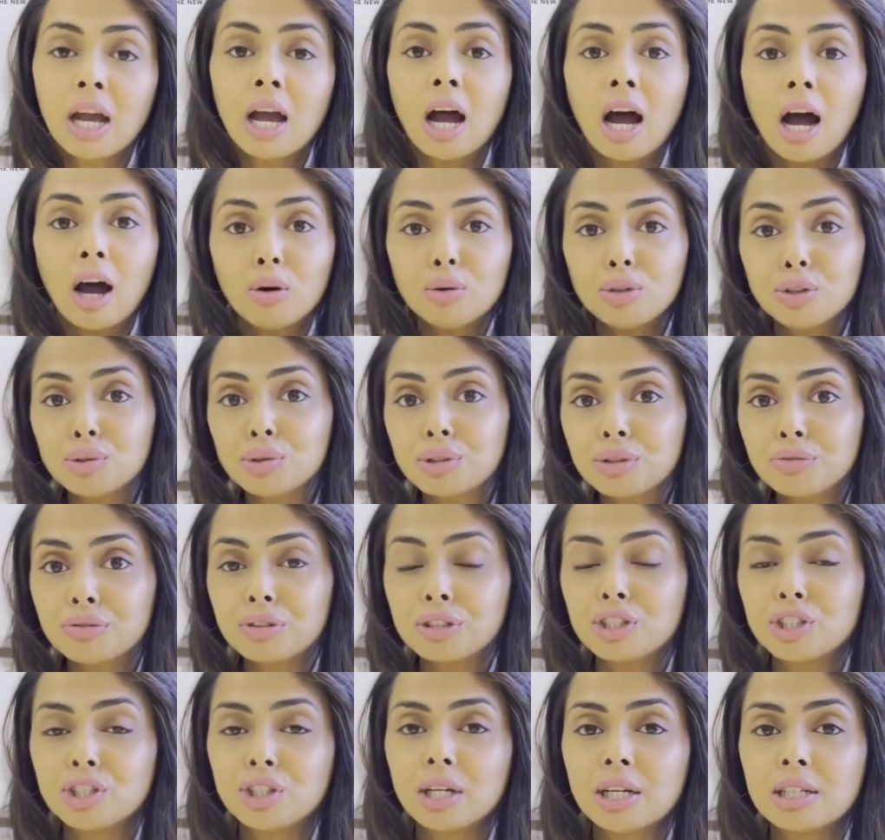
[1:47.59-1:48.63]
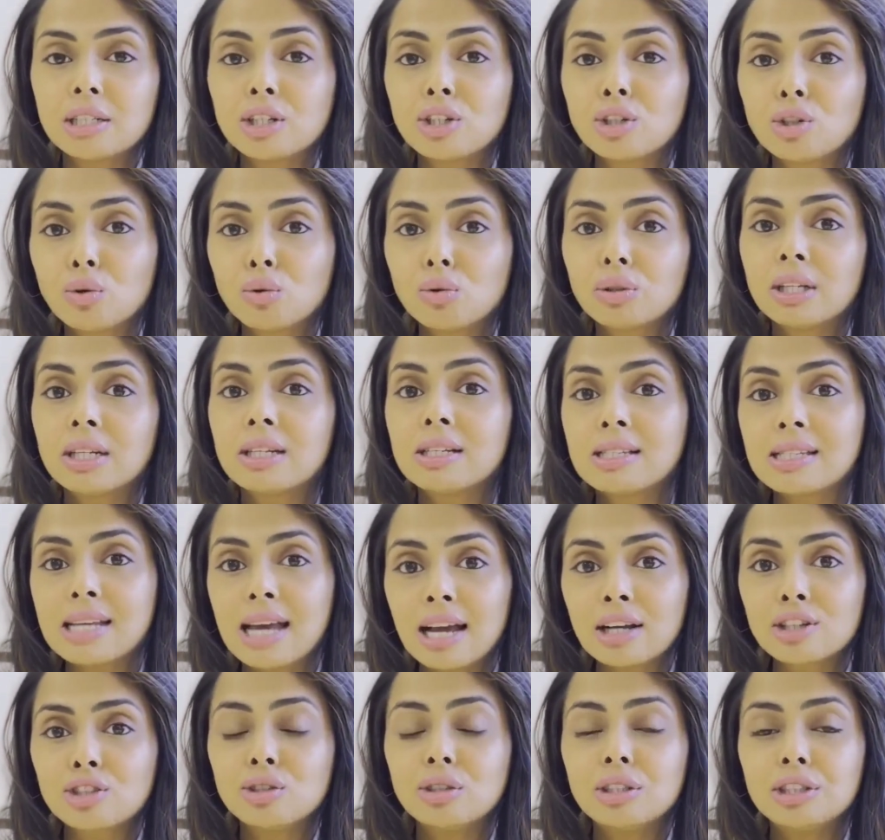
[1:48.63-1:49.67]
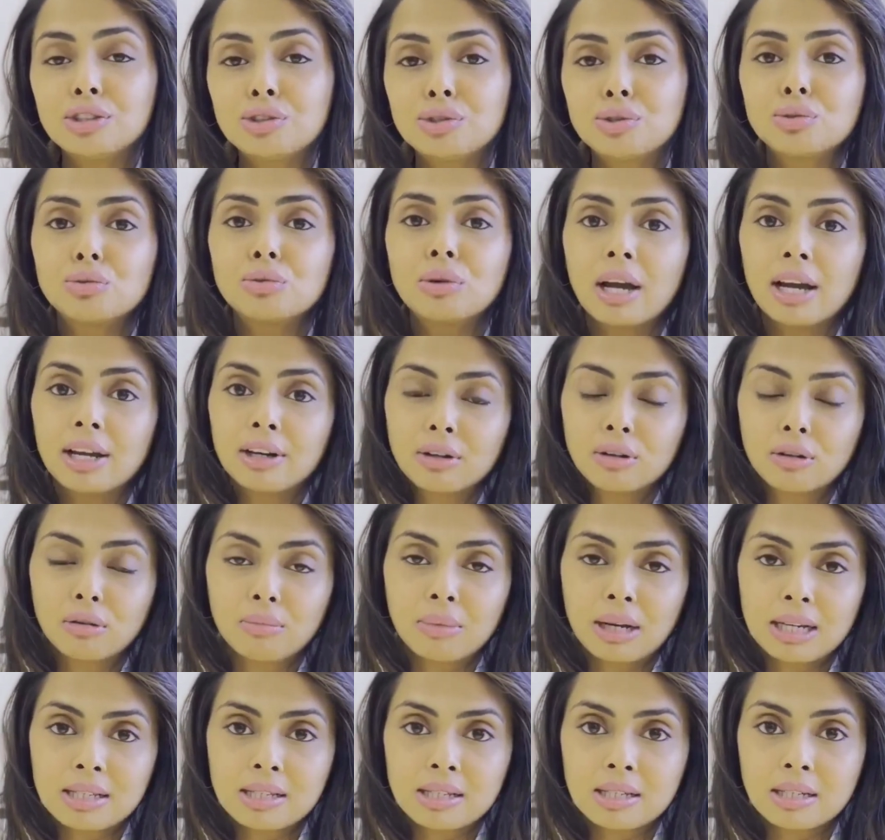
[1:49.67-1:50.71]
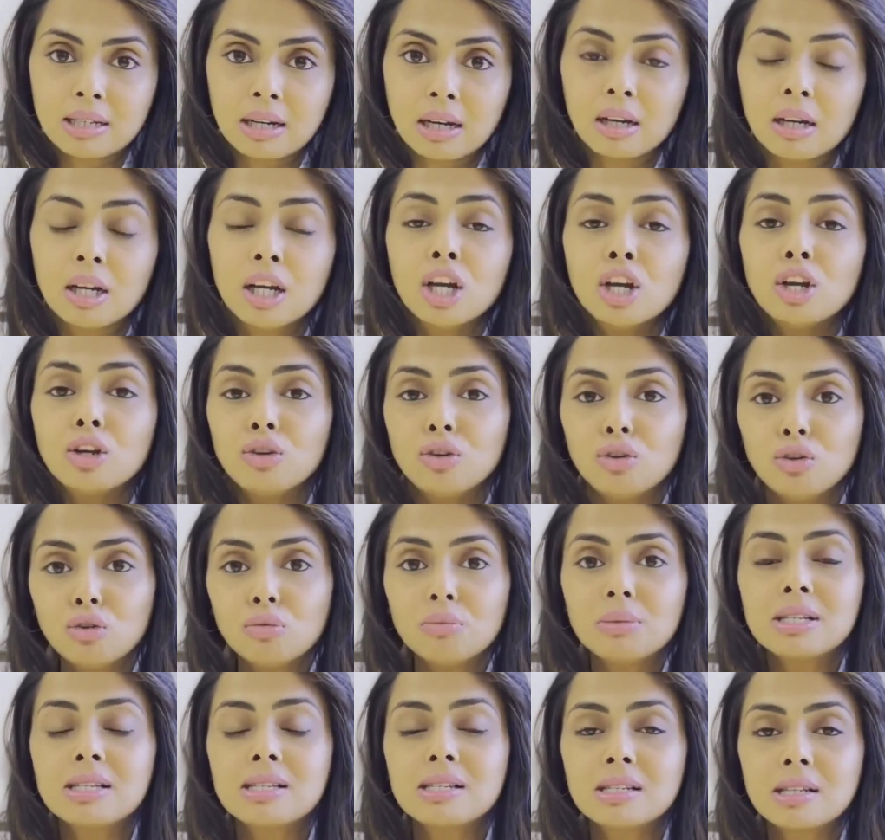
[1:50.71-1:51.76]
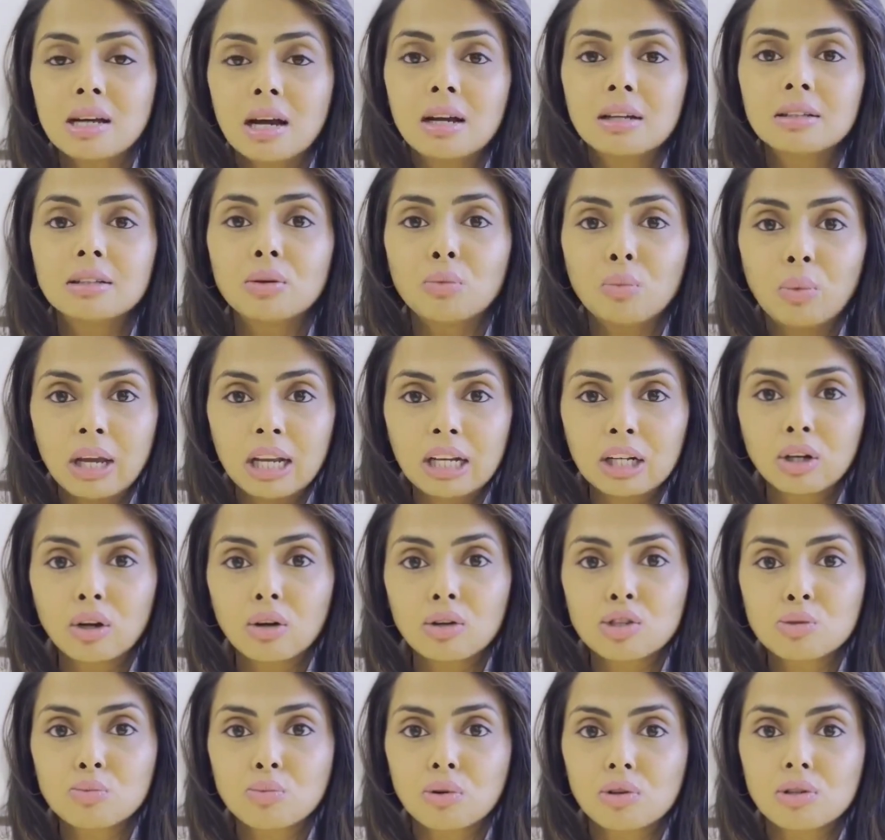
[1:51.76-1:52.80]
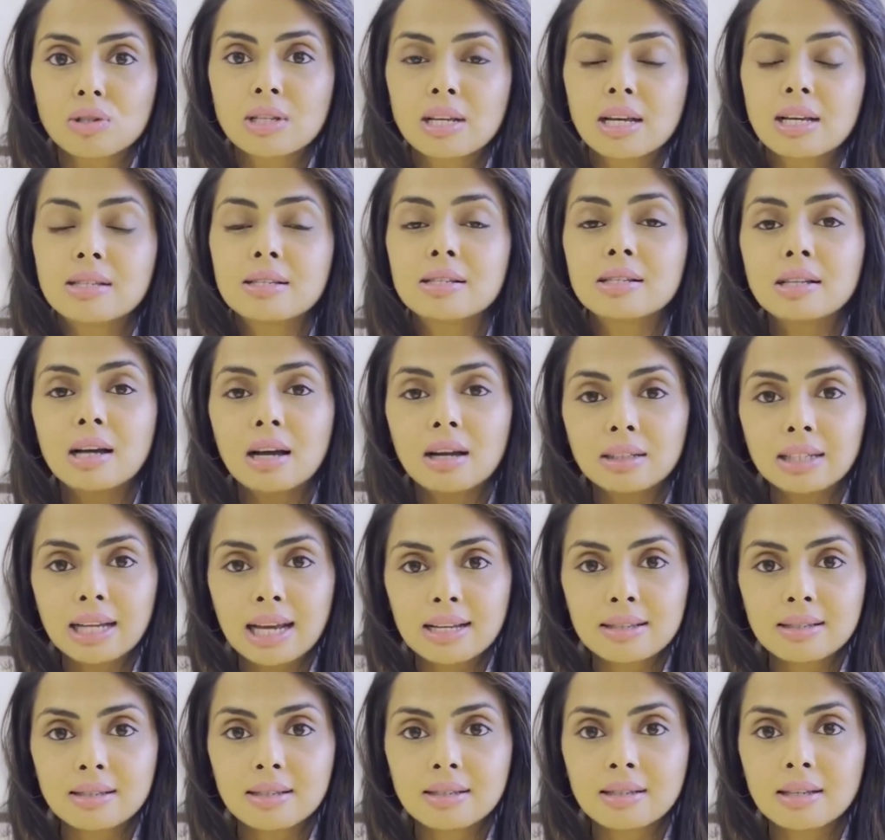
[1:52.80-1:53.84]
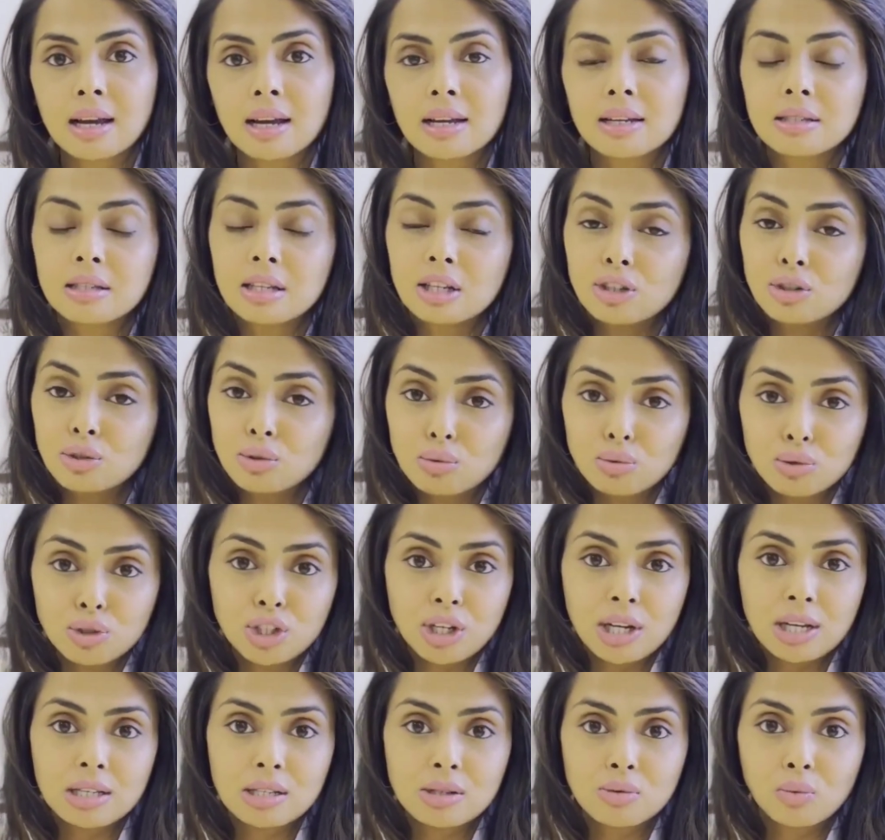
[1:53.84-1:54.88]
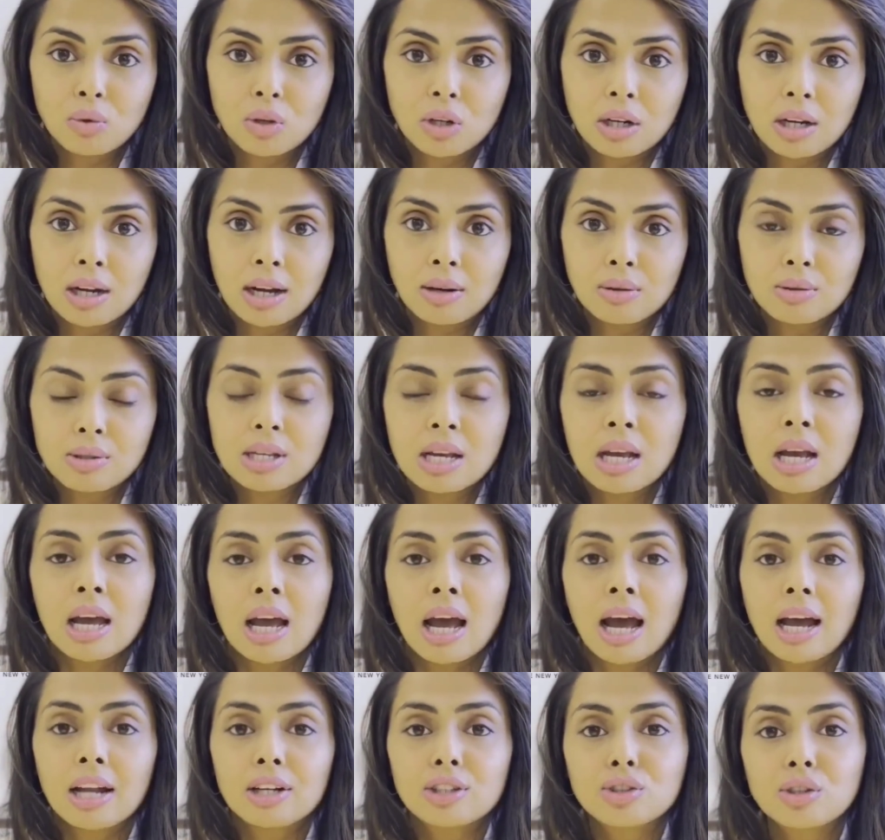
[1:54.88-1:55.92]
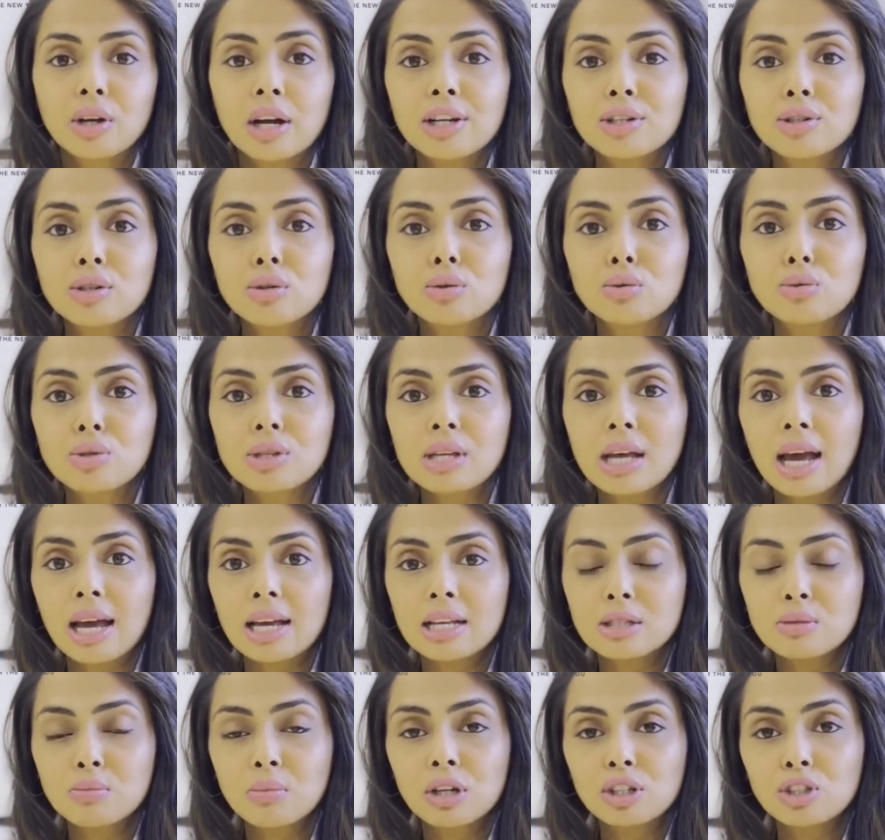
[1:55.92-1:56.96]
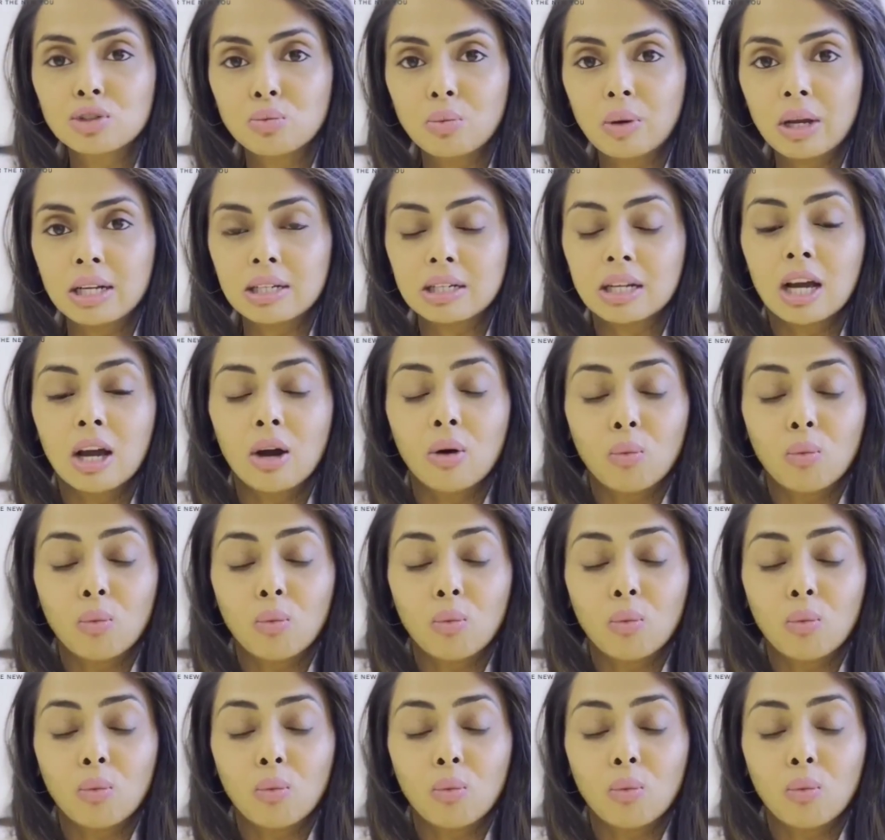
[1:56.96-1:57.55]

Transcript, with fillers: How do you differentiate and know that it's actually true gynecomastia? You must start the weight loss process, start exercising, do chest workouts, and try to lose as much weight.